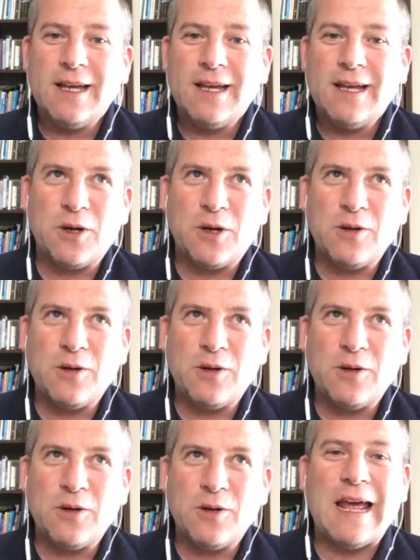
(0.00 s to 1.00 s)
2000
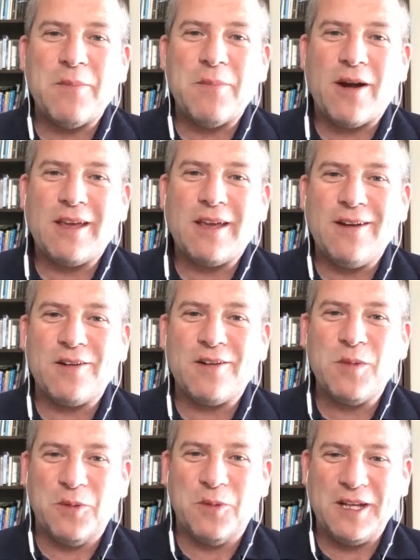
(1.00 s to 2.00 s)
was a landmark
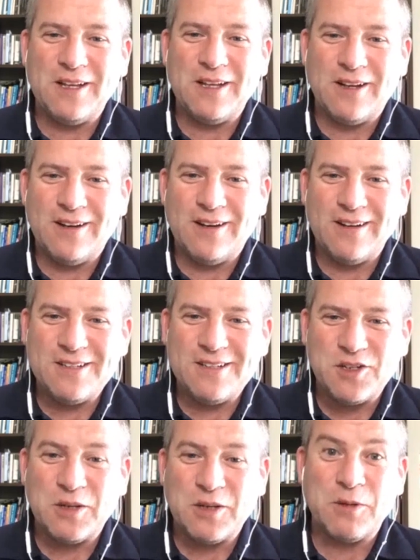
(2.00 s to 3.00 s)
year to be winning the
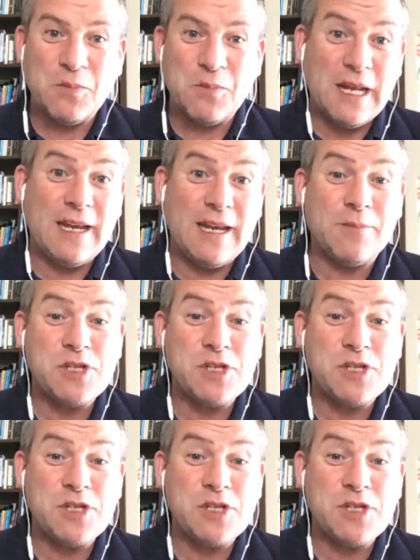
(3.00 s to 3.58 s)
All-Ireland. They were the